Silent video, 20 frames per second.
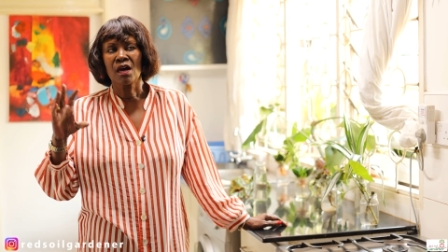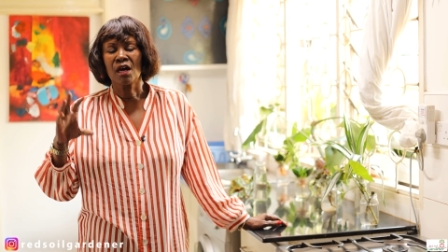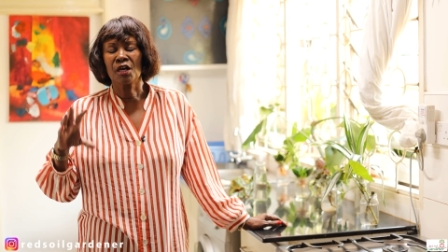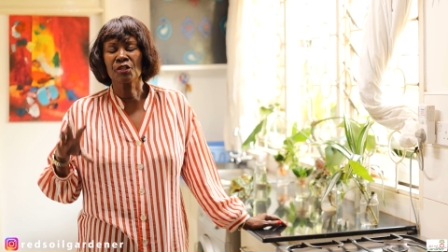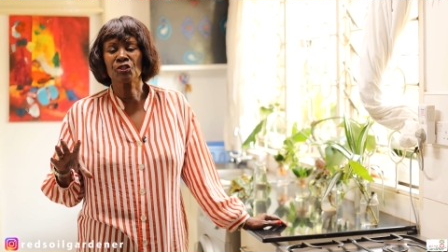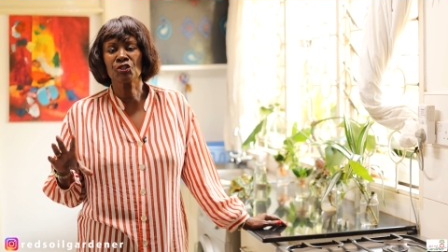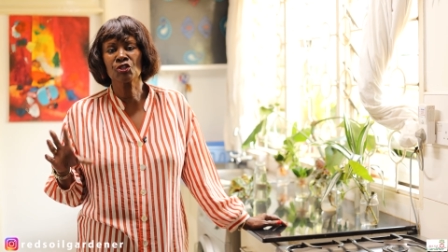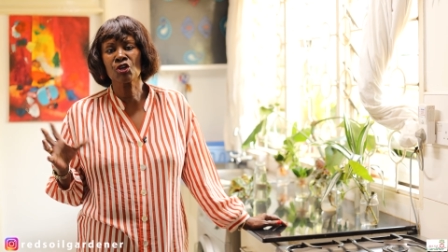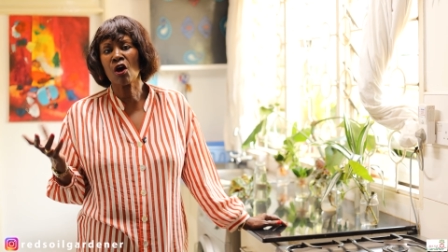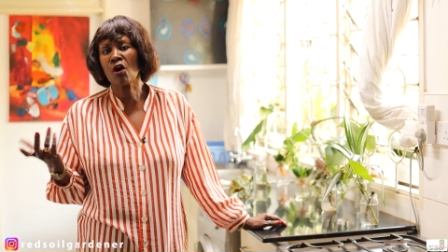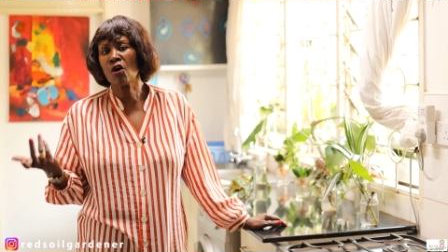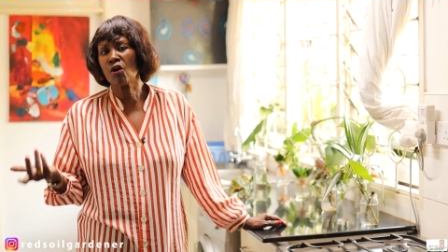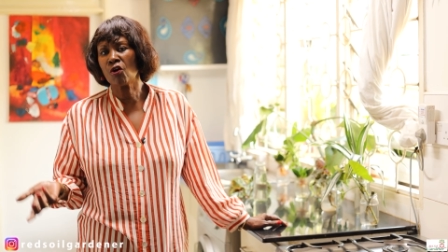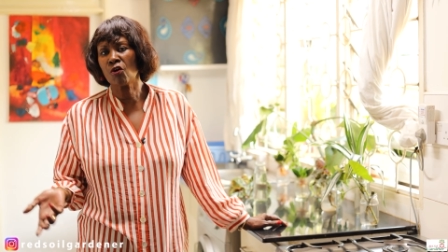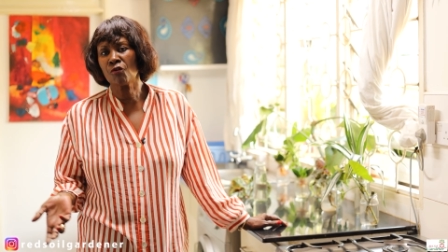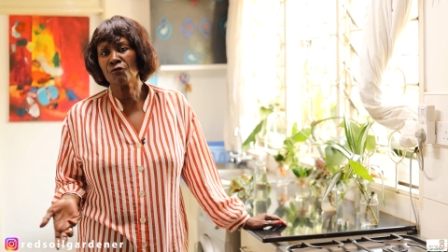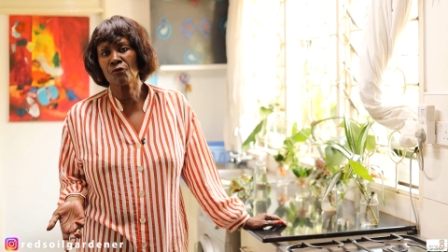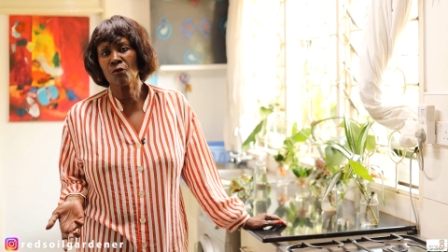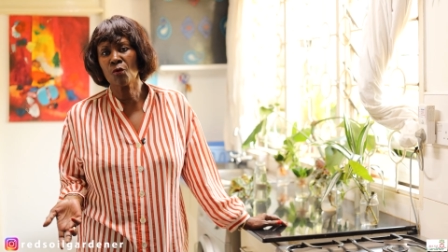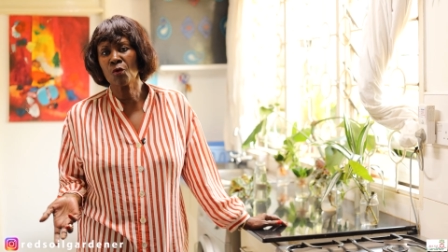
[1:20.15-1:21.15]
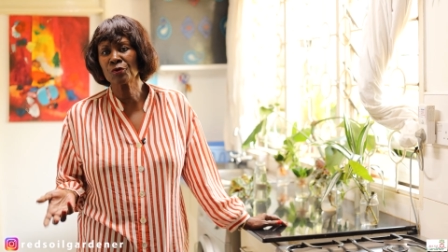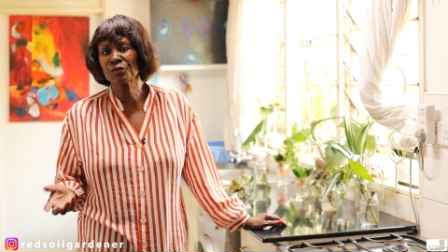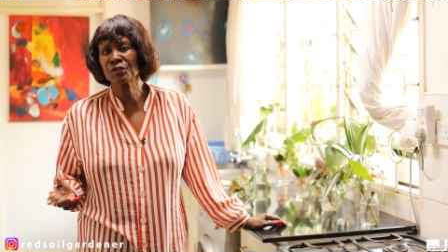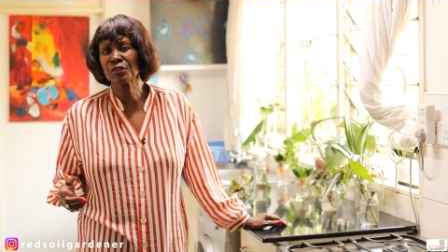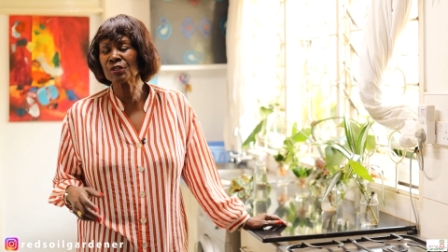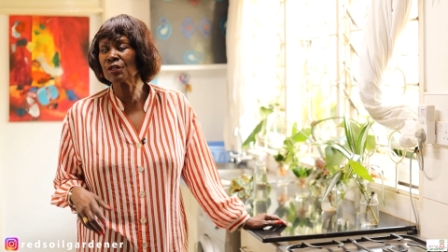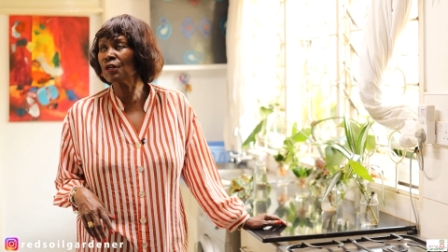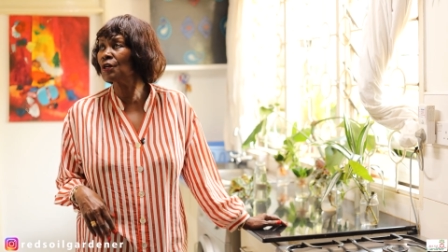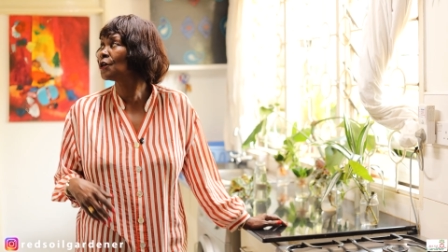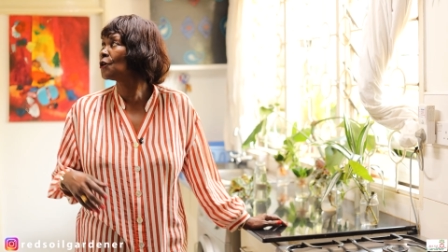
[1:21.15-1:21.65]
a jar of
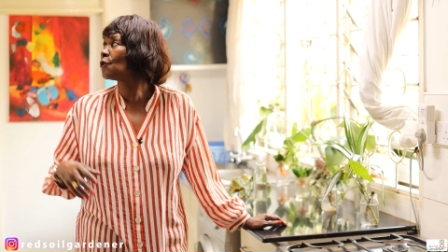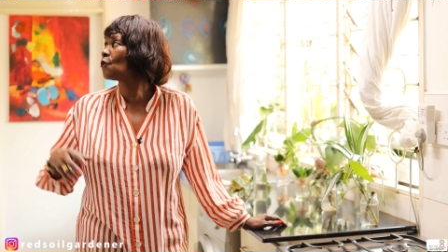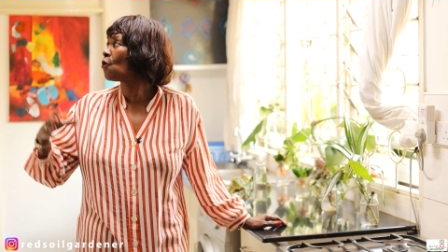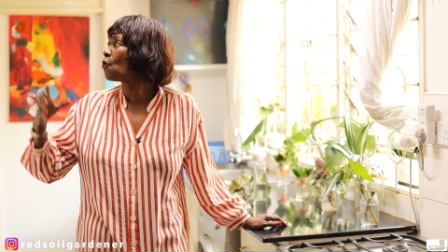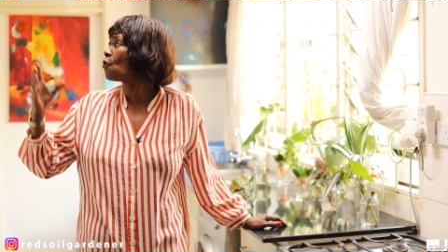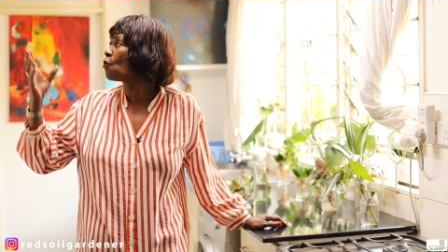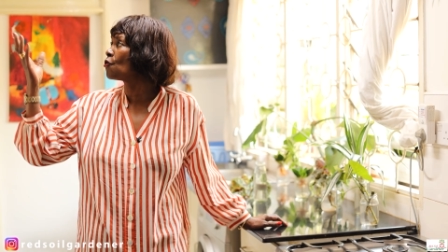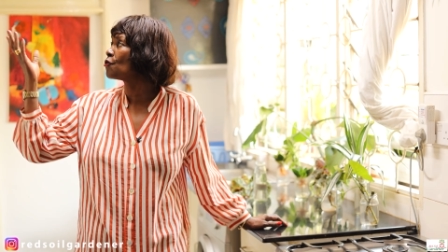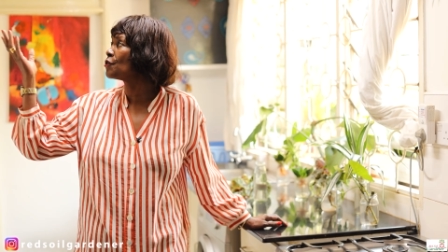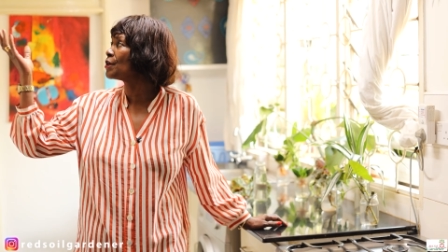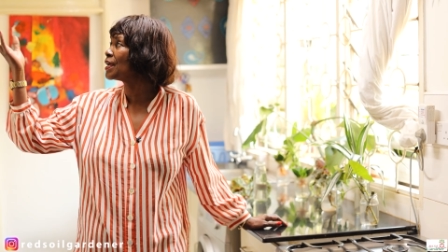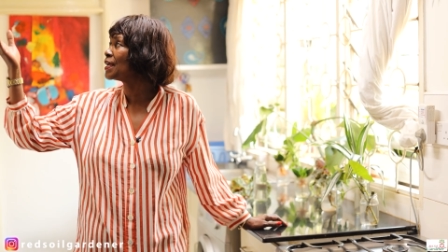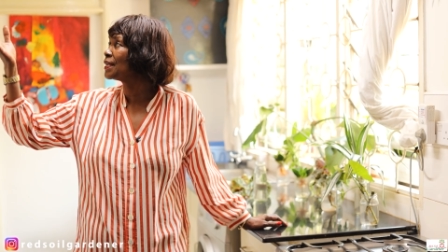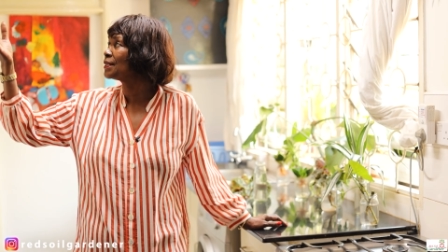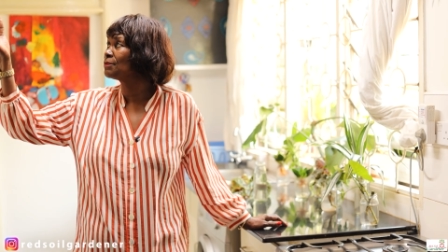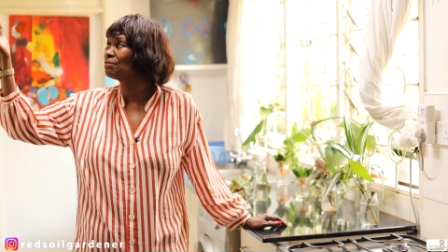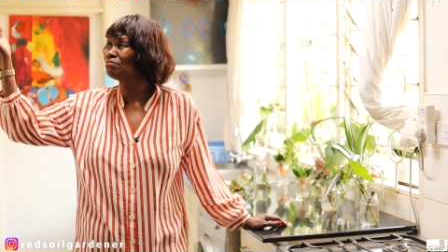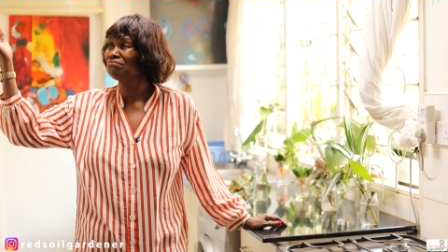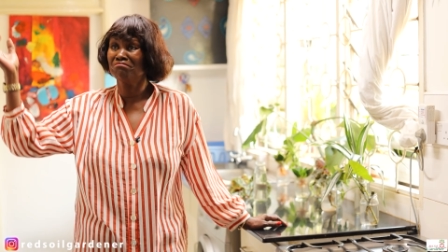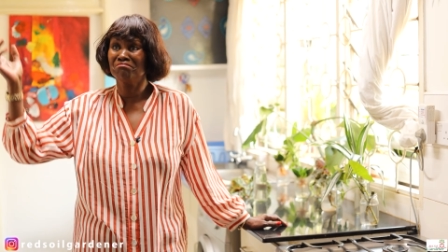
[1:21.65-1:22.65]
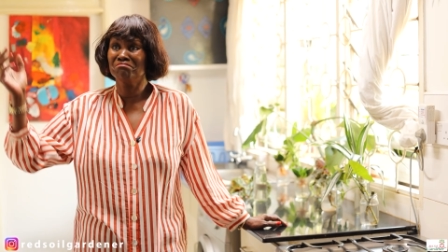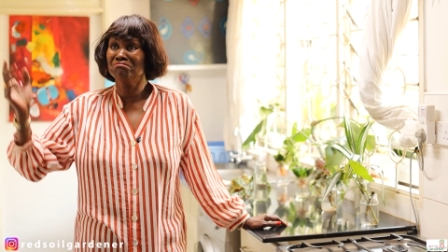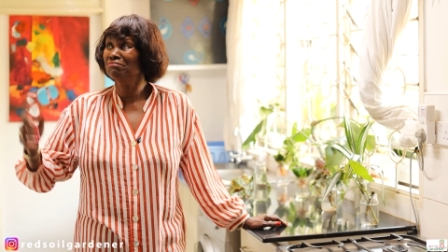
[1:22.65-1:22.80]
water or in,